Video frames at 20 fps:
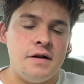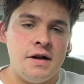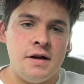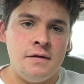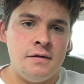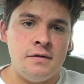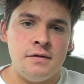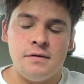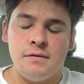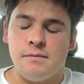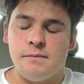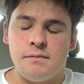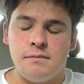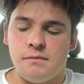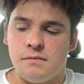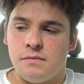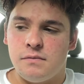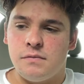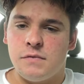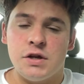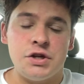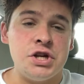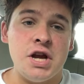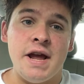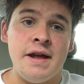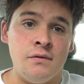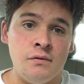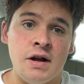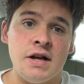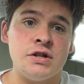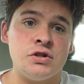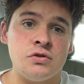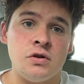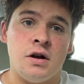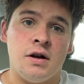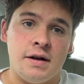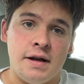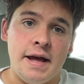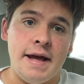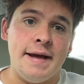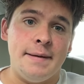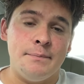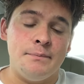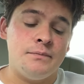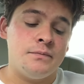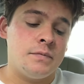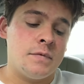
in the chain restaurant game.